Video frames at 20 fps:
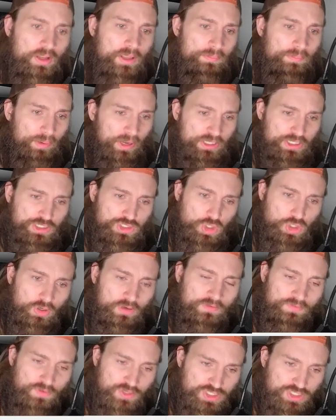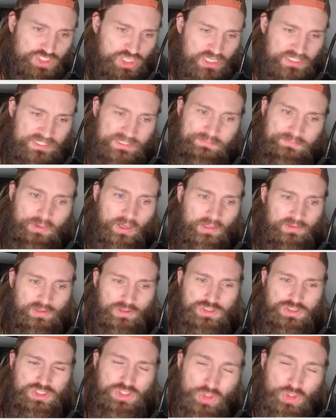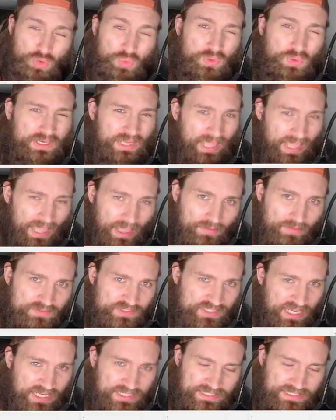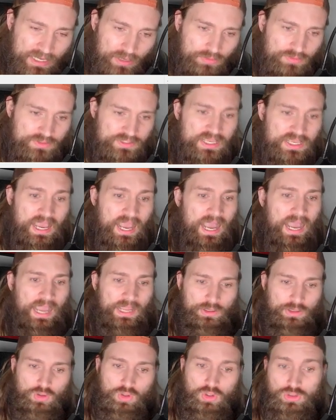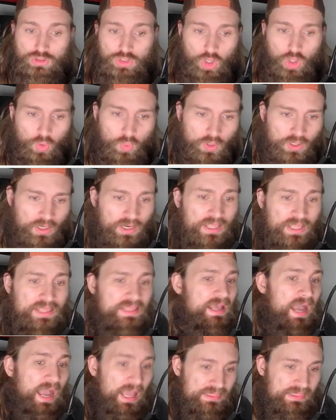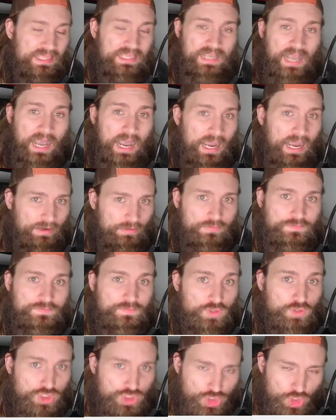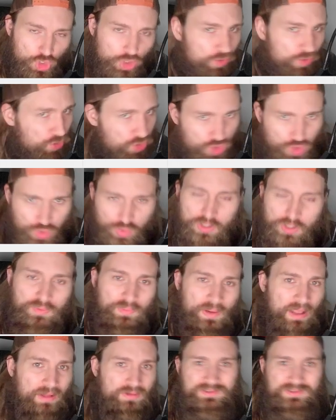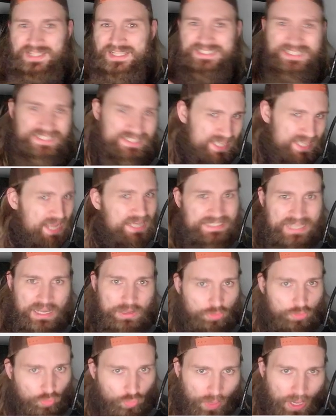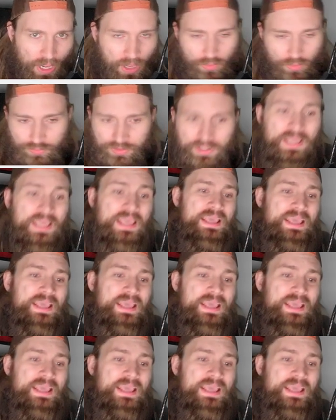Brad Katona versus Jesse Butler, 2.5 takedowns, higher or lower. I think higher for sure. There's 3 rounds. That's a takedown a round.